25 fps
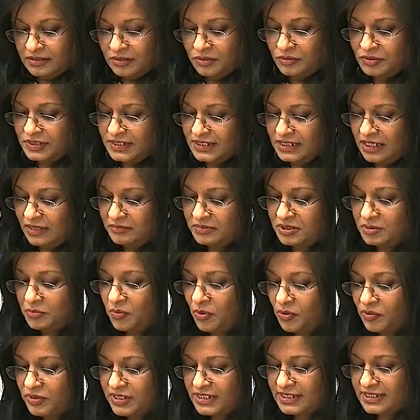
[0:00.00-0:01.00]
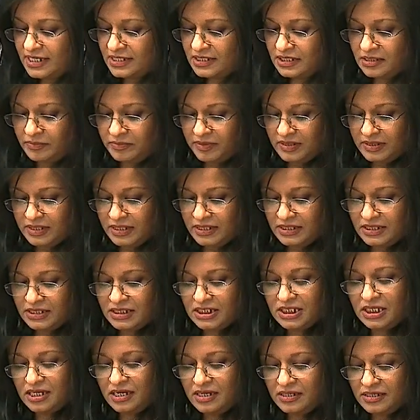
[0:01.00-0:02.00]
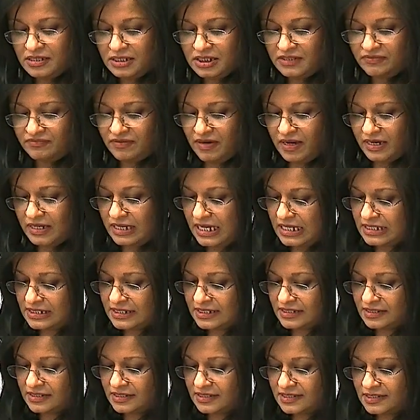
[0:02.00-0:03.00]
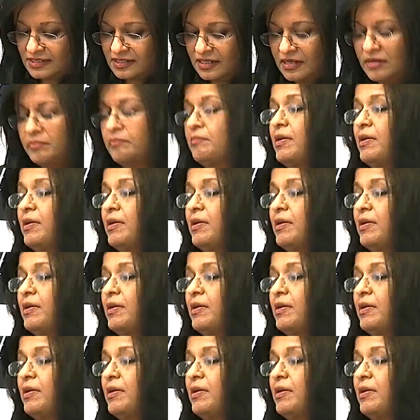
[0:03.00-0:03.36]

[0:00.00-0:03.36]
who seemed more accessible than the internal divine essence,